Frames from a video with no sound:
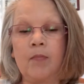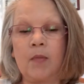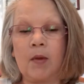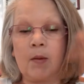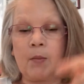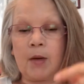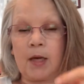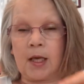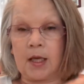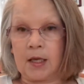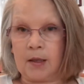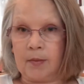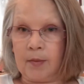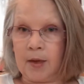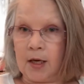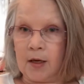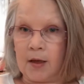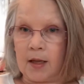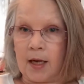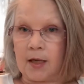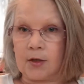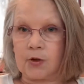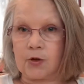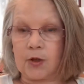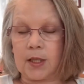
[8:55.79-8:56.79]
My email
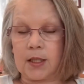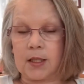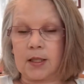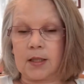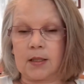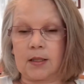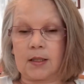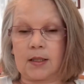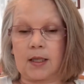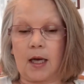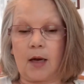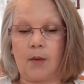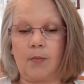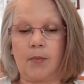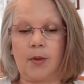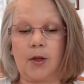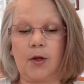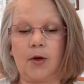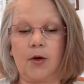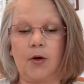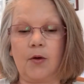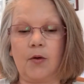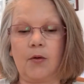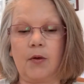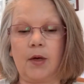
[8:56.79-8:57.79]
address is down
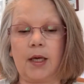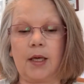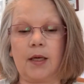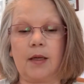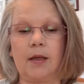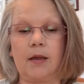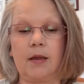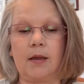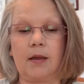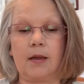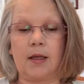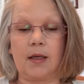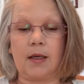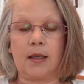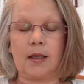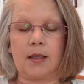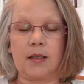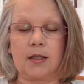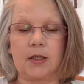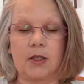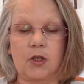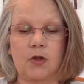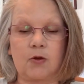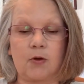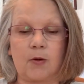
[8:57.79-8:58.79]
below in the
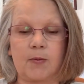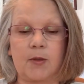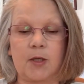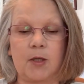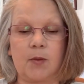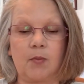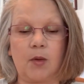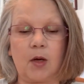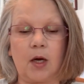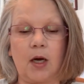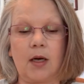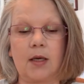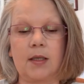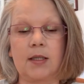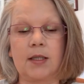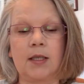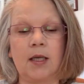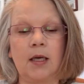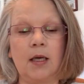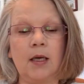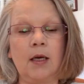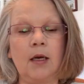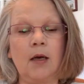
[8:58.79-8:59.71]
description box.